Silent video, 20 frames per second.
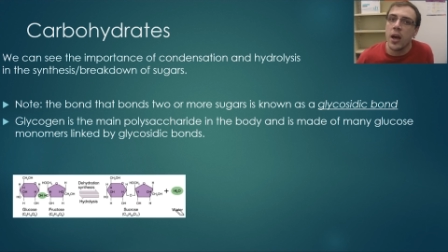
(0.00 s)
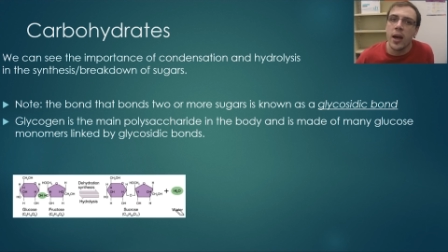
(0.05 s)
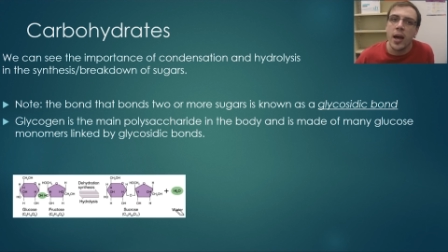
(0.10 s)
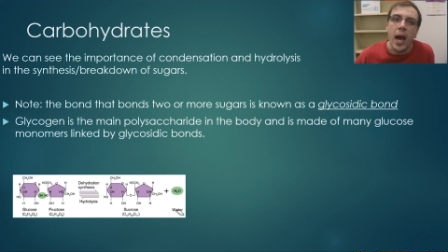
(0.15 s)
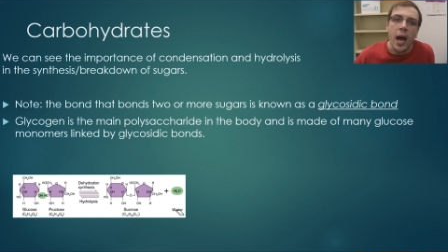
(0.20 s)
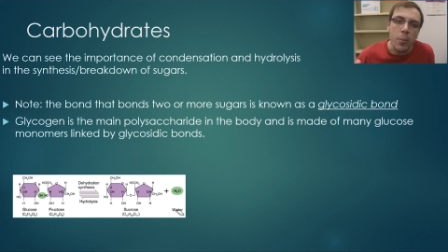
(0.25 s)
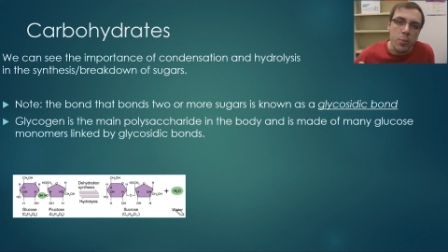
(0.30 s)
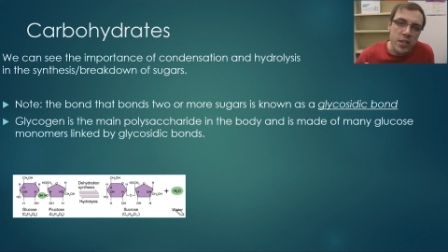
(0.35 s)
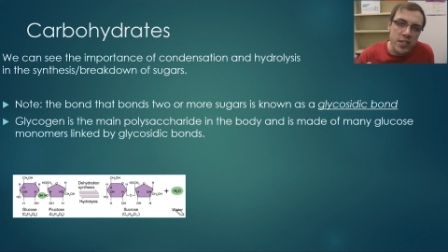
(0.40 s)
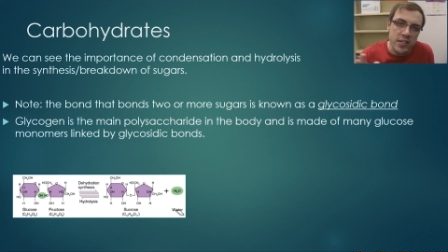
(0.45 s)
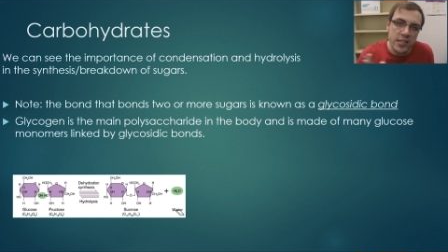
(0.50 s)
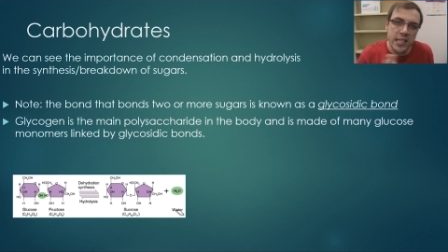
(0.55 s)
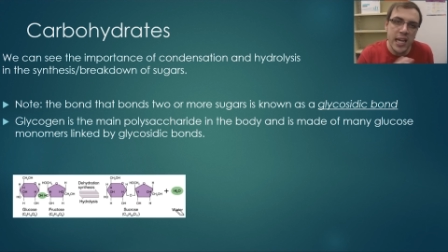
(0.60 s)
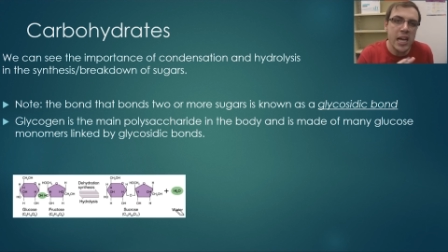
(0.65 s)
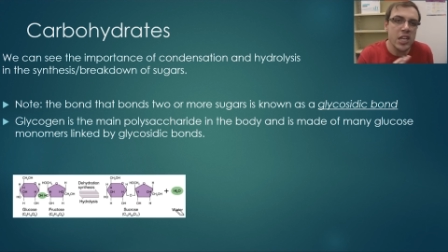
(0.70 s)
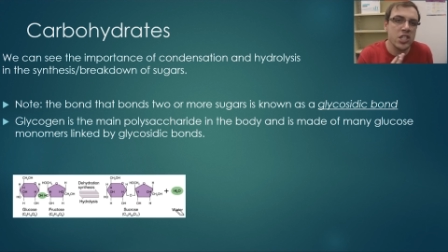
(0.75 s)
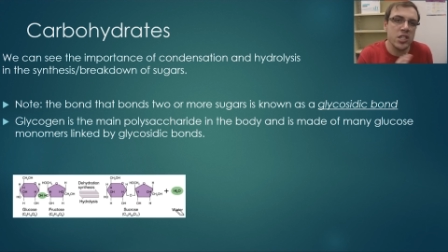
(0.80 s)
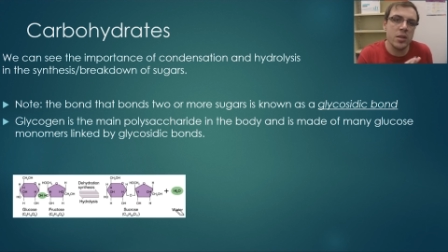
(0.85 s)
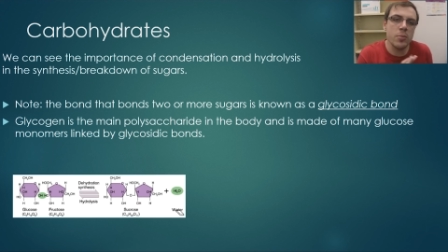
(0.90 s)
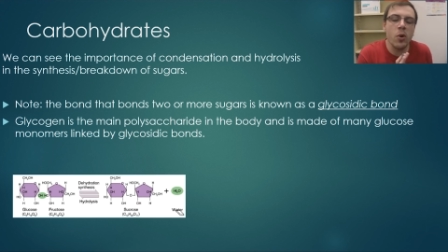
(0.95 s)
and we
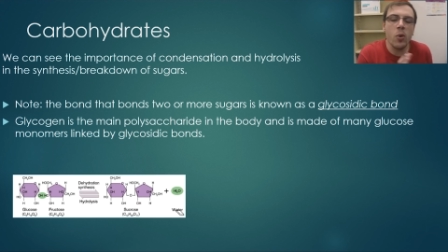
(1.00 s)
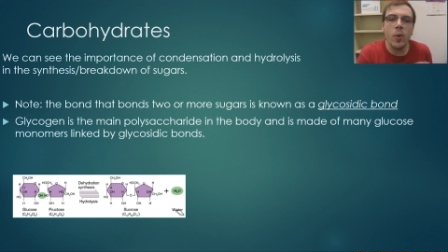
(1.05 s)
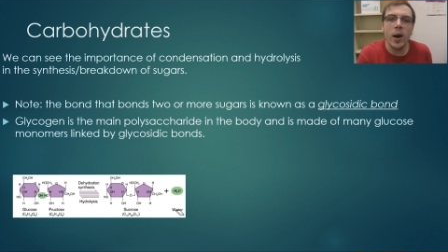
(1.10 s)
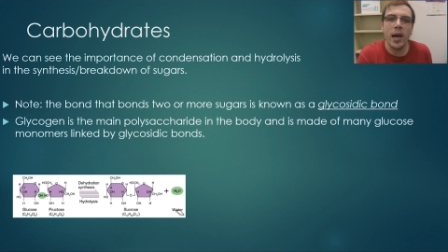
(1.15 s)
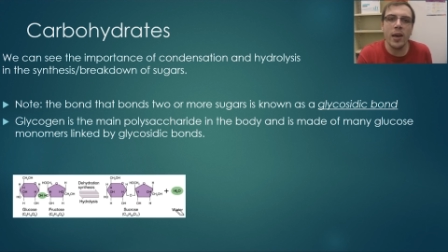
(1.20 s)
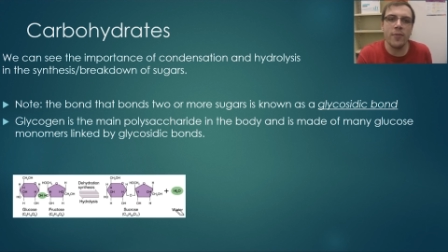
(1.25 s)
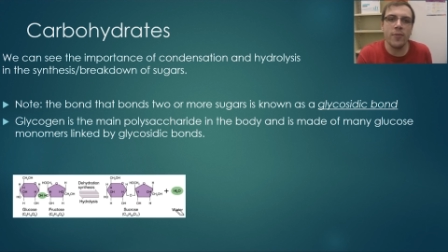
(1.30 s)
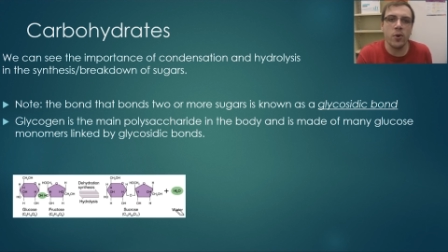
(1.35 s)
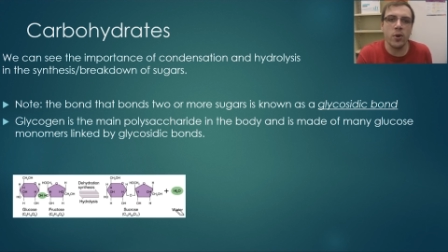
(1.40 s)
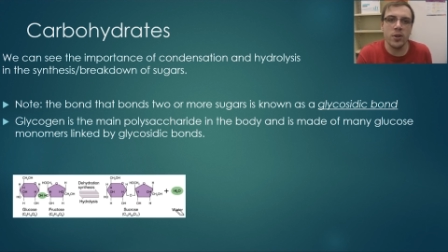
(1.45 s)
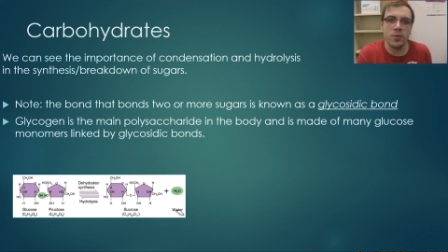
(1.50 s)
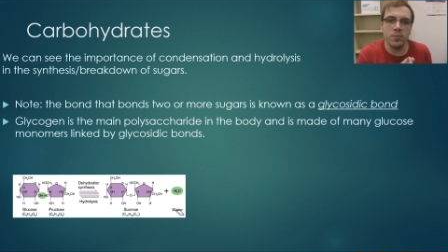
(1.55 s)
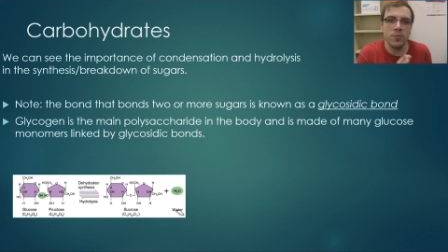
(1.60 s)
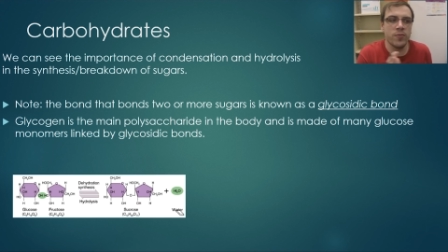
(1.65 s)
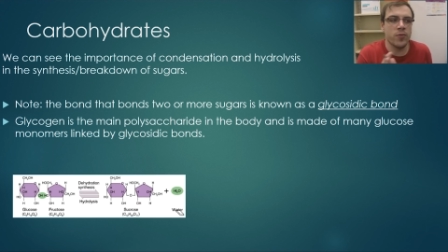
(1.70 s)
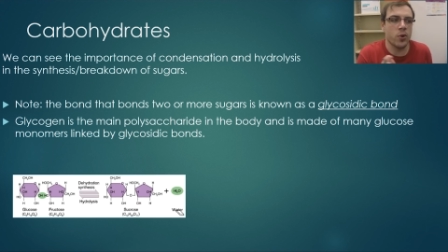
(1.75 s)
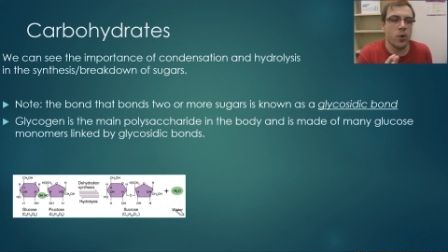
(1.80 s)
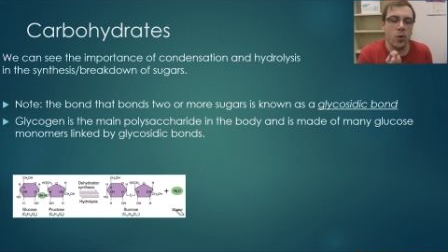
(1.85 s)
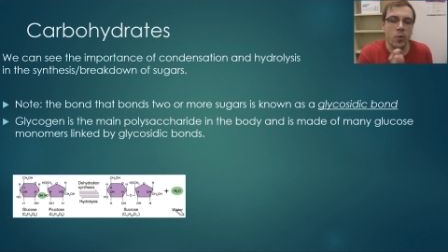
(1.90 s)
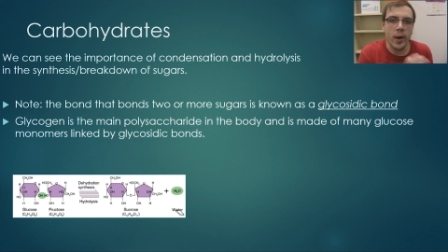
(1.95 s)
stash them away for
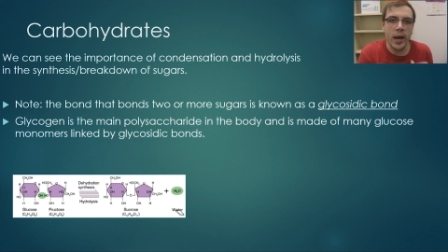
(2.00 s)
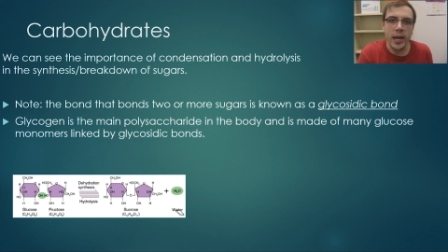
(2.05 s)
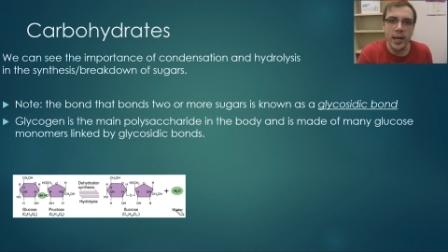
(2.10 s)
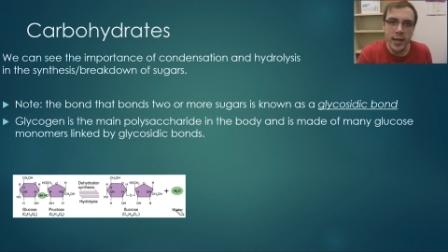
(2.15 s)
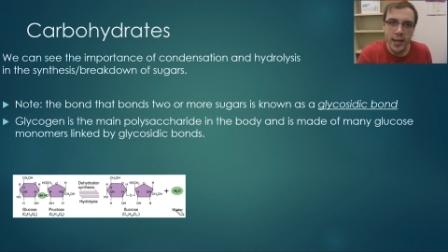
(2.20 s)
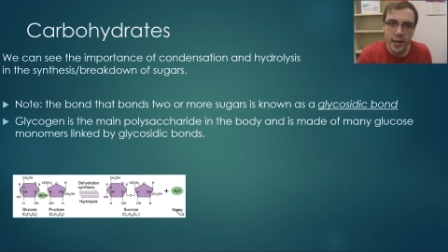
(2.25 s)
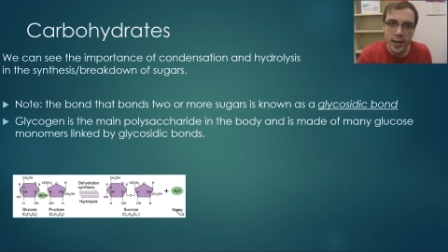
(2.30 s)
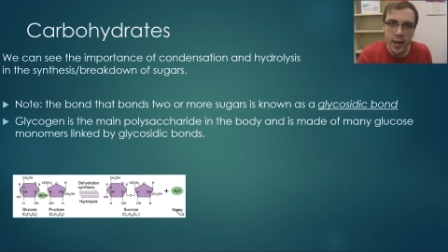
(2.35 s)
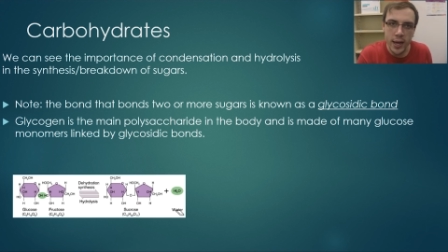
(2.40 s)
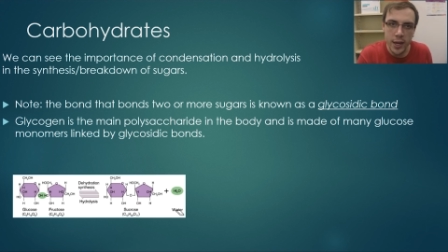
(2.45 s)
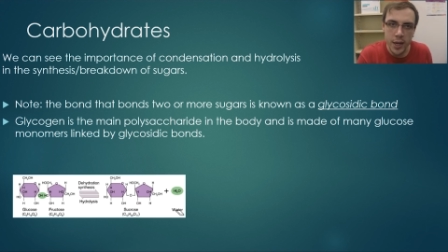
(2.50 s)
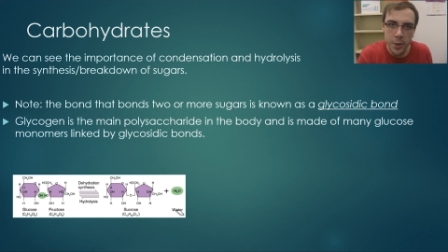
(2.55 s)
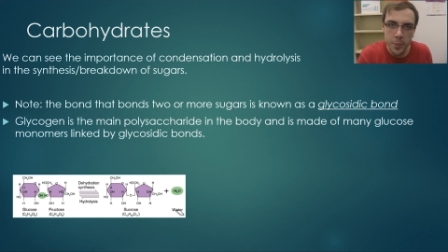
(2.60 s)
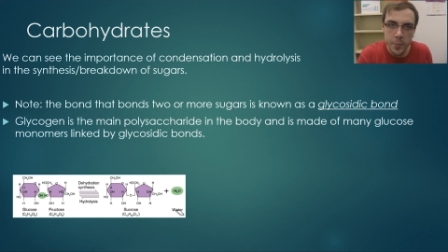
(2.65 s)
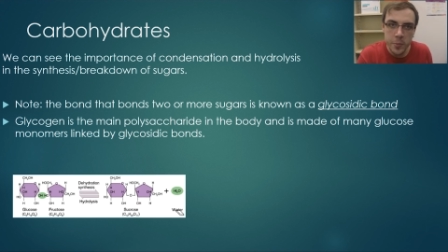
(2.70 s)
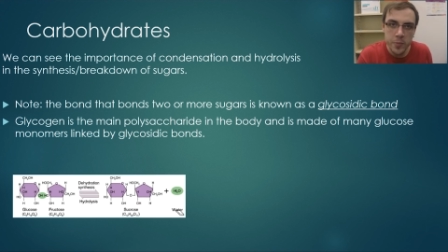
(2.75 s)
a rainy day.